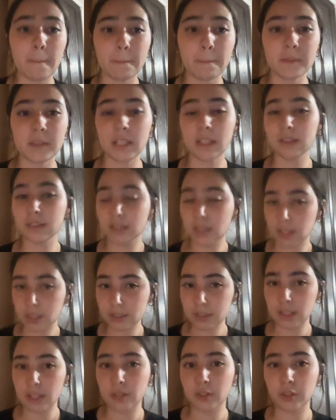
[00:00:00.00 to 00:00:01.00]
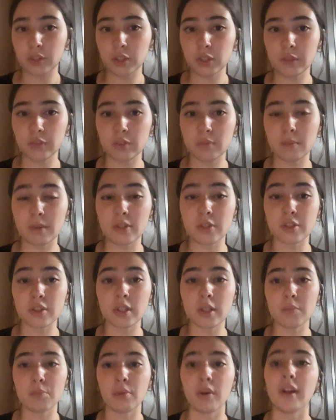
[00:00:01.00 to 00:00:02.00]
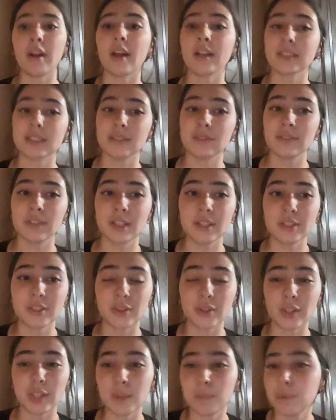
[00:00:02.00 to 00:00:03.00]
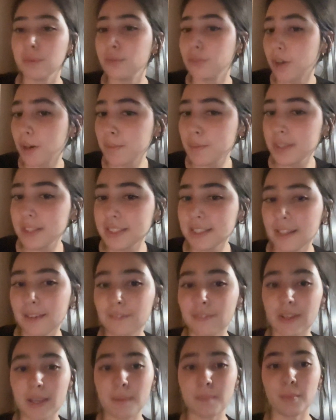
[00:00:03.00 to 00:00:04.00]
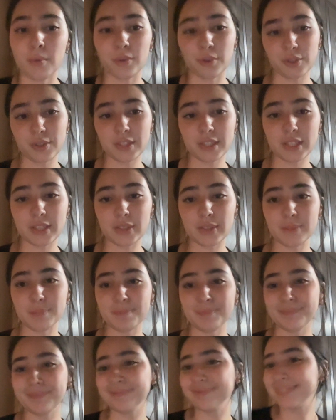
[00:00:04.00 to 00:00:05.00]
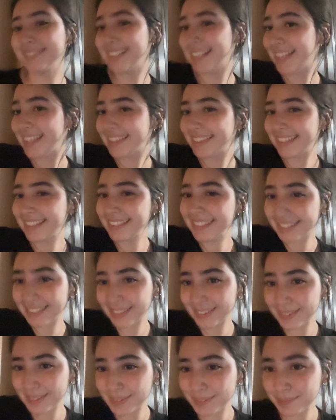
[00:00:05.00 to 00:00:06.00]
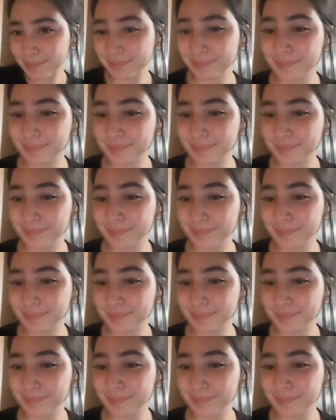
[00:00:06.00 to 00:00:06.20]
techniques that are used for measuring brain activity during the performance of a motor skill. Thank you.